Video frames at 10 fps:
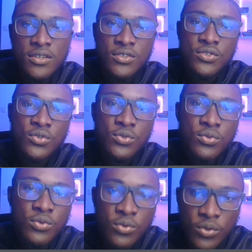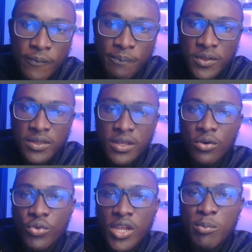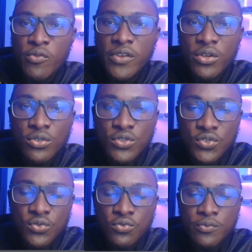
So now we are moving on to